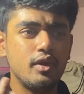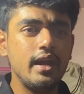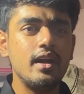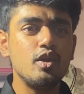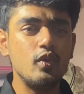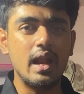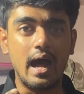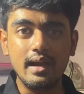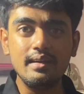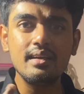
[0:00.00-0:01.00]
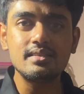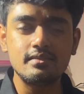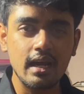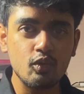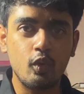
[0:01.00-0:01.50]
read it, you will
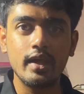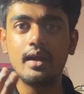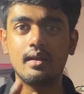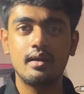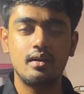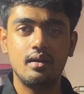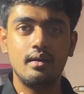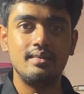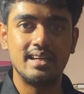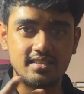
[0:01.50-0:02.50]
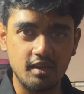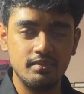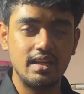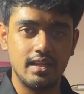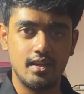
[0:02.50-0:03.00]
understand why a drug does
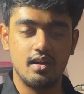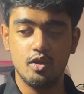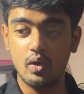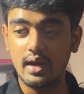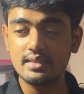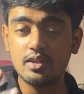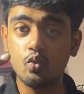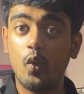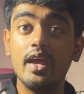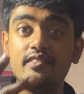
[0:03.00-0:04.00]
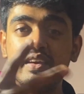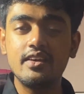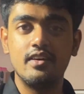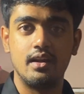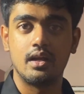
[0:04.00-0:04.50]
something like that. You'll understand why we
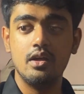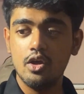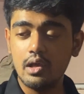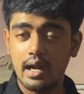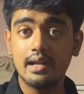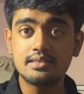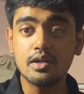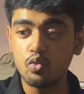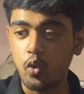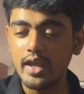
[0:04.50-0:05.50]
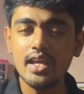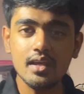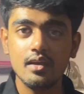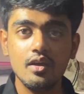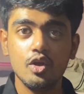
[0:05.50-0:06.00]
give a drug. You'll understand why
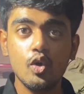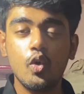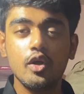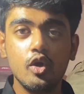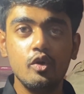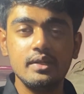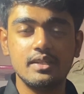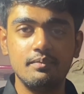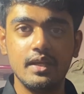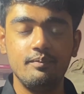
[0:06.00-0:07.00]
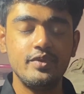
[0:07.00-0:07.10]
you're doing something.